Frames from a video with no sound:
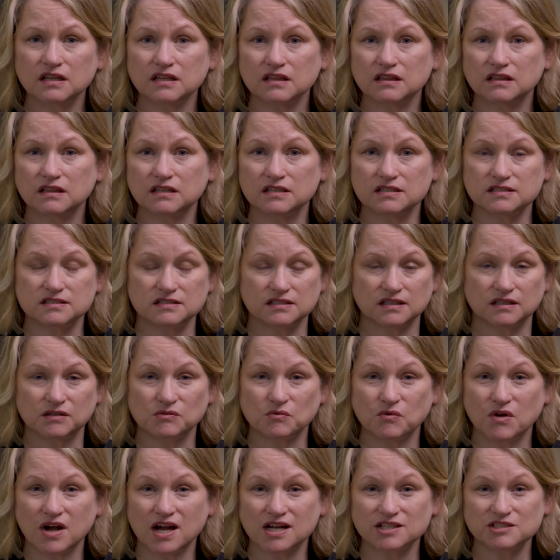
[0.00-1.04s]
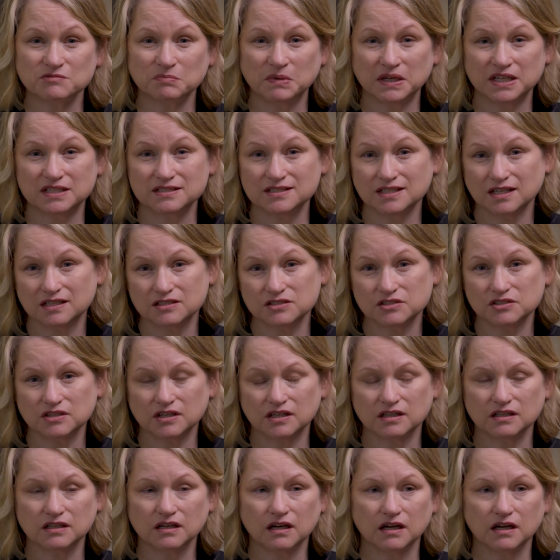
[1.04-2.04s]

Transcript: listen, watch, pay attention,